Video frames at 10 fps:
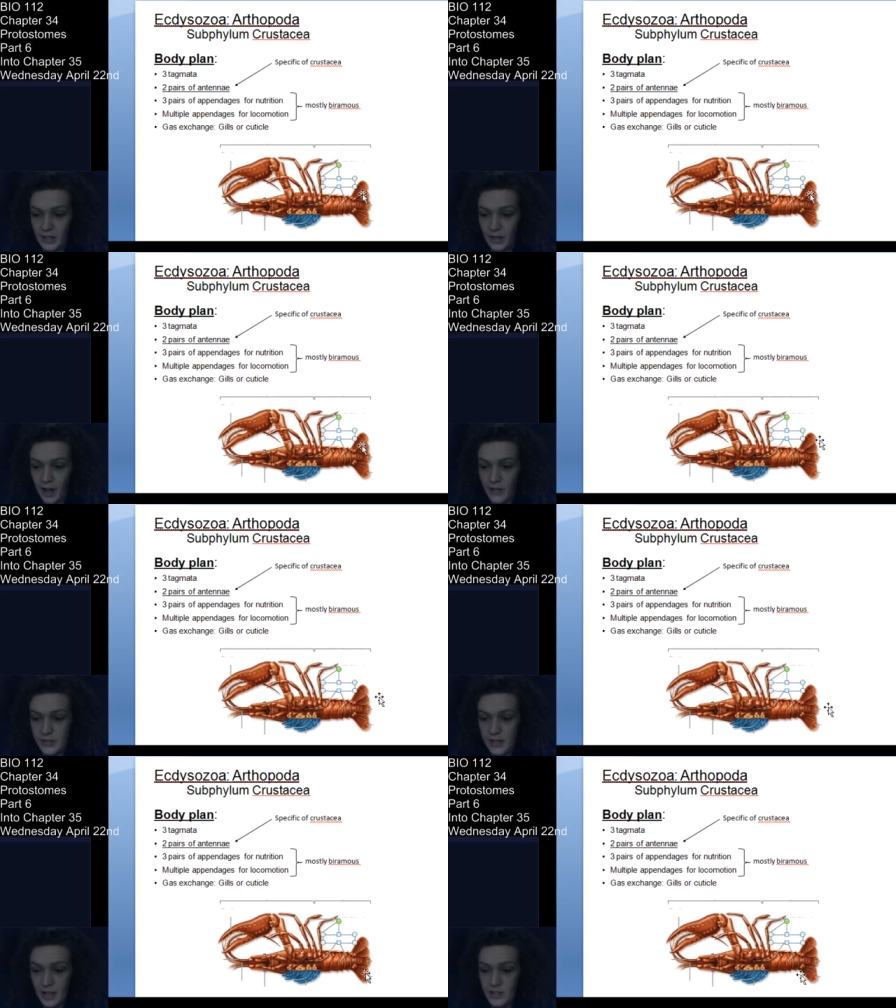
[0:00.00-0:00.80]
And on the other
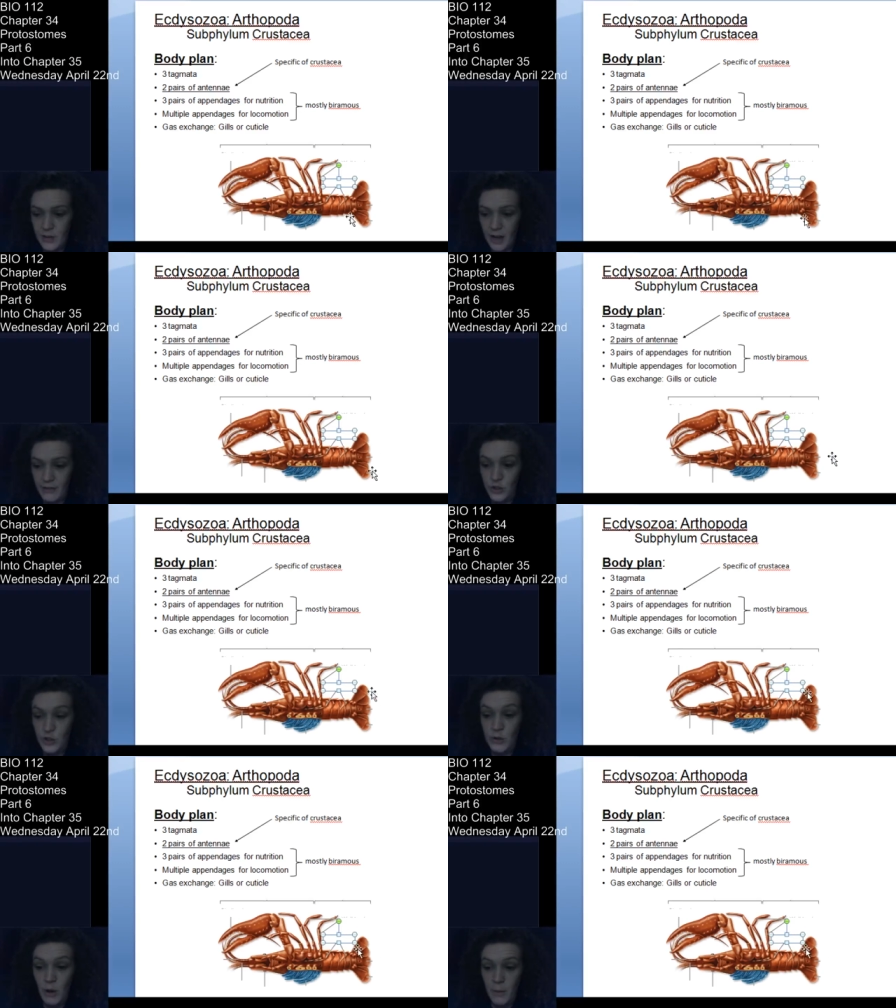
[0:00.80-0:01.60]
side, you have
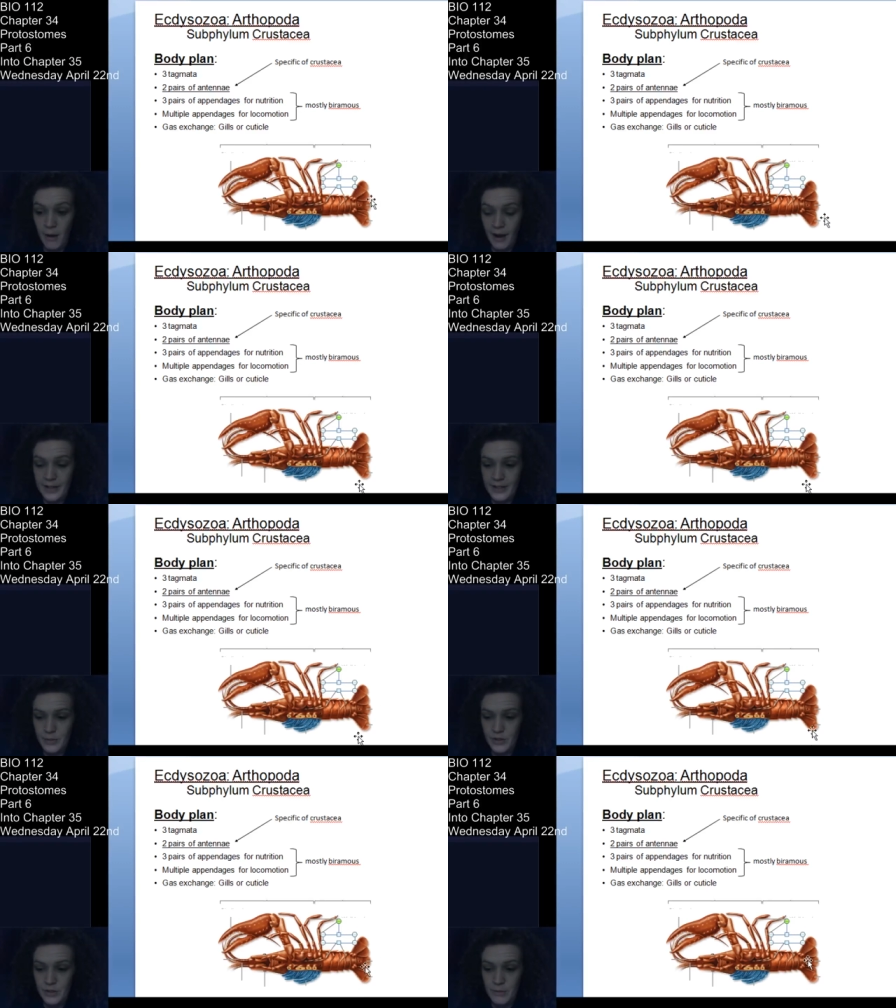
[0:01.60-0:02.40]
uropods,
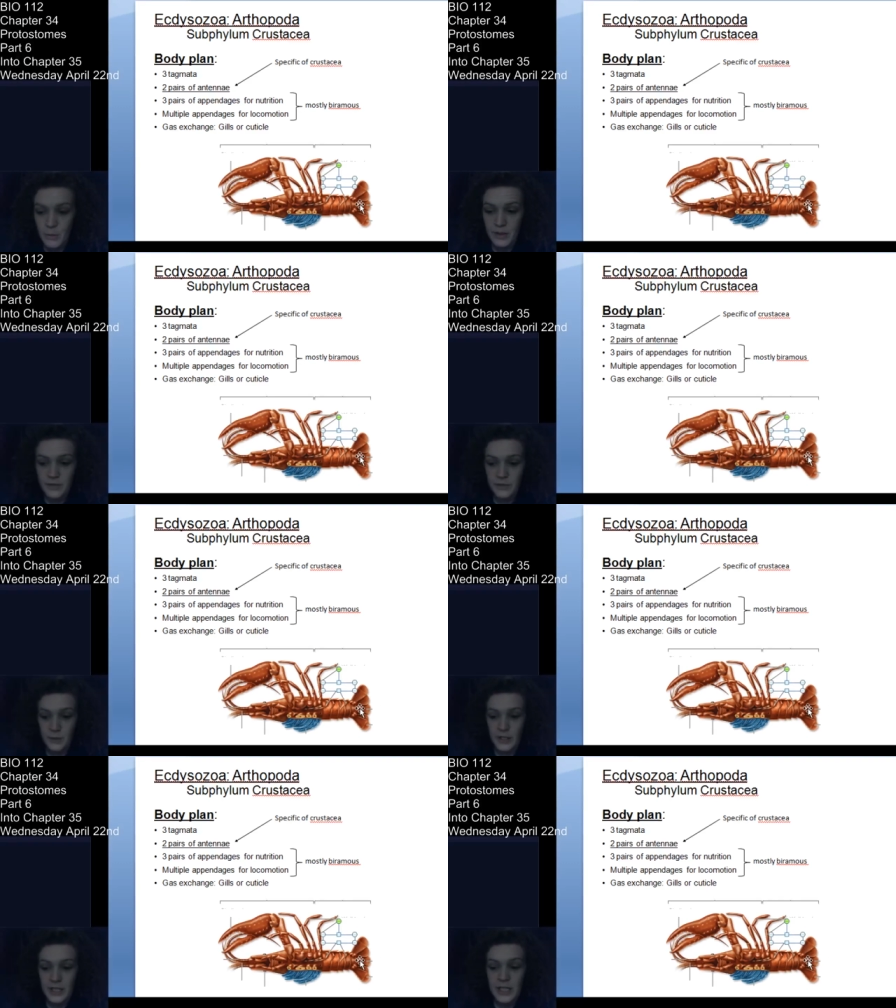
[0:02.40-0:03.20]
which are important
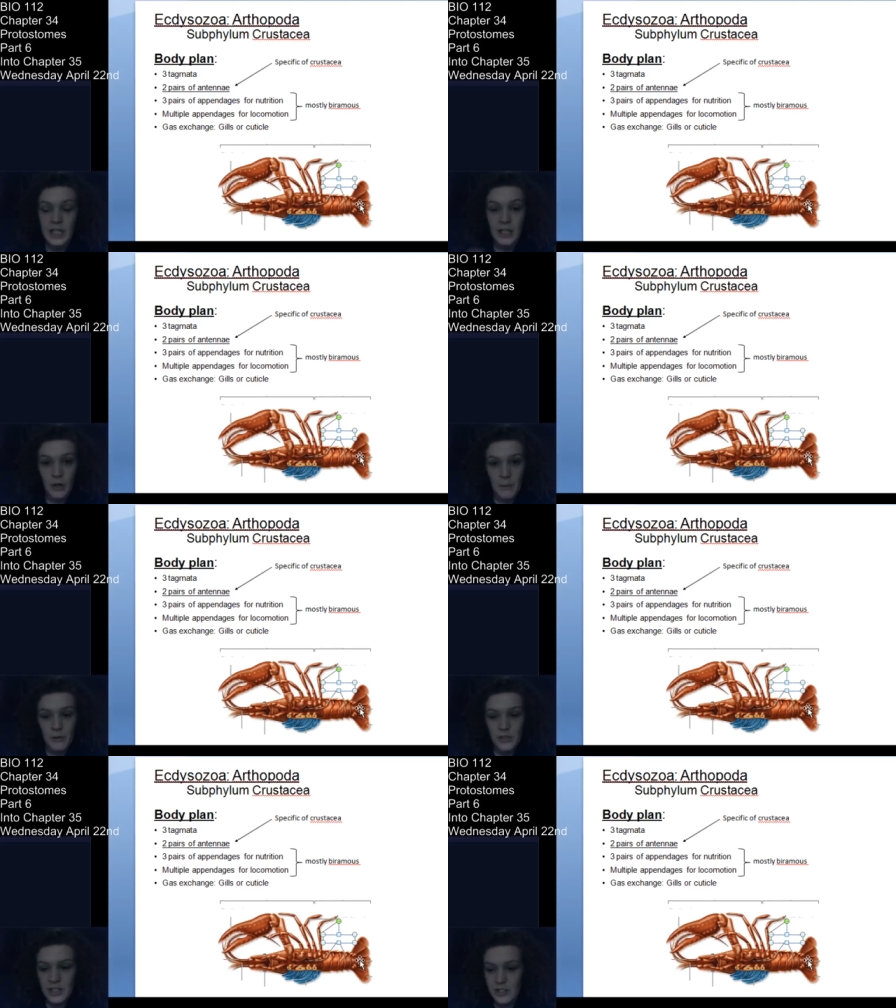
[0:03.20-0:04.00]
for
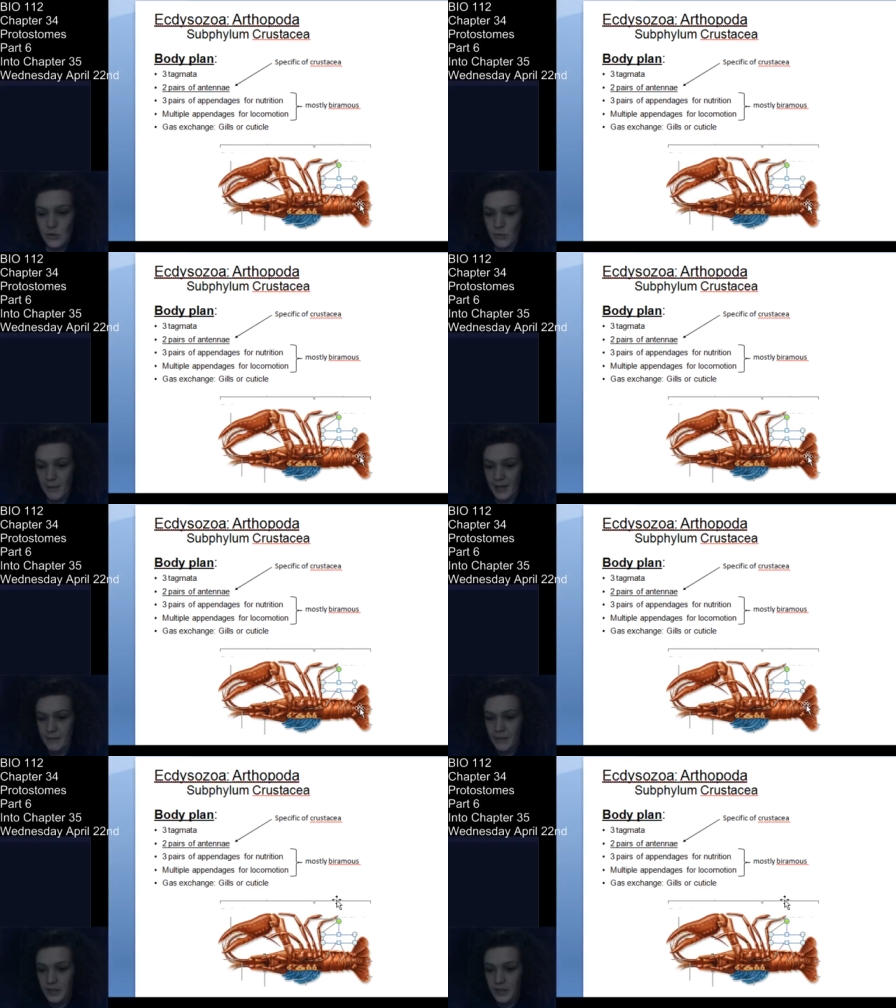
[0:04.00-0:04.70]
locomotion and swimming.